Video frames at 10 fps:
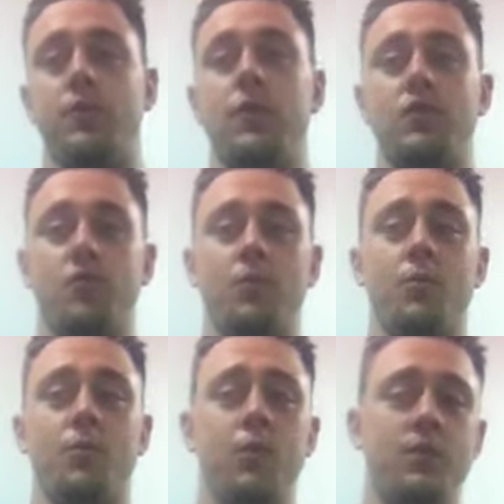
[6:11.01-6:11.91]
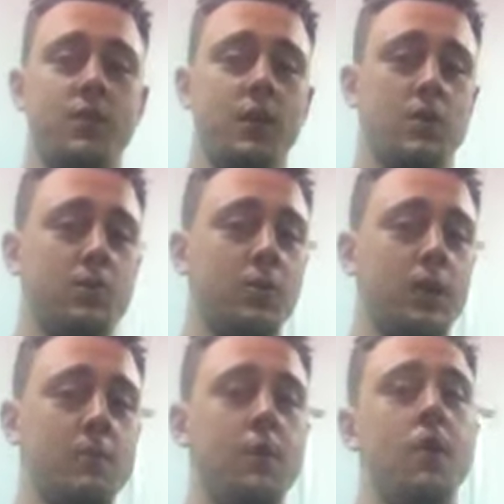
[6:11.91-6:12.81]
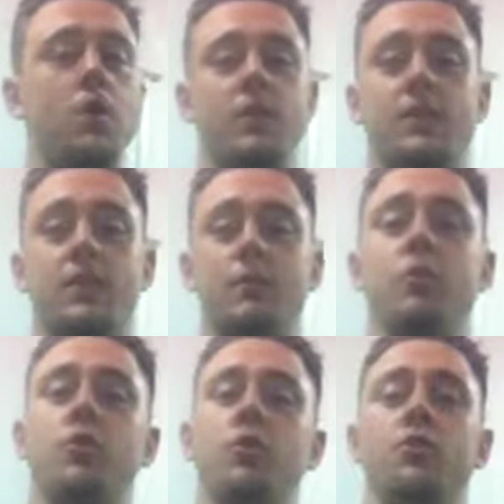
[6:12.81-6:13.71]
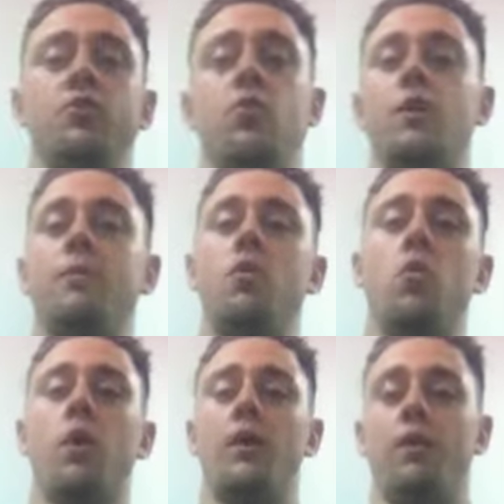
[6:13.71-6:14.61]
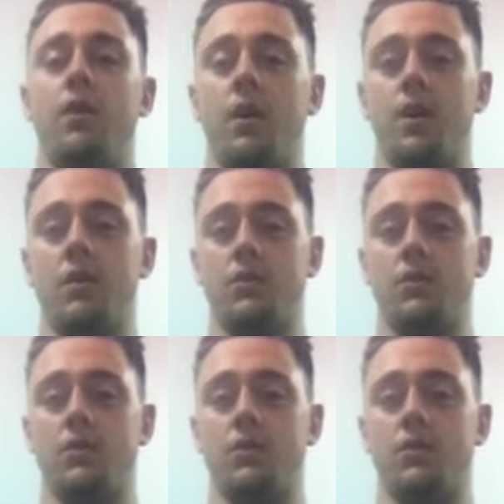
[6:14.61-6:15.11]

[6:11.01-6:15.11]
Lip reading: If you get triple points for each pull-up, that's going to put your score up quite high.